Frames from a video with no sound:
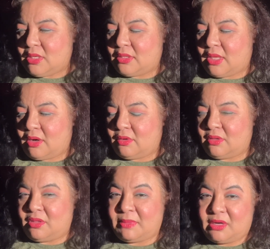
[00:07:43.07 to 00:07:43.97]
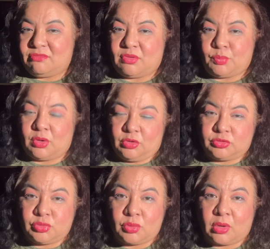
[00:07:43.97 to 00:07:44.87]
they're in the middle of a world
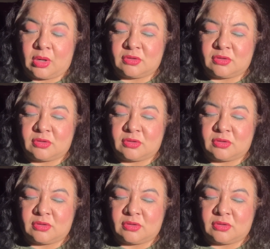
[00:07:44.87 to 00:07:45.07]
tour.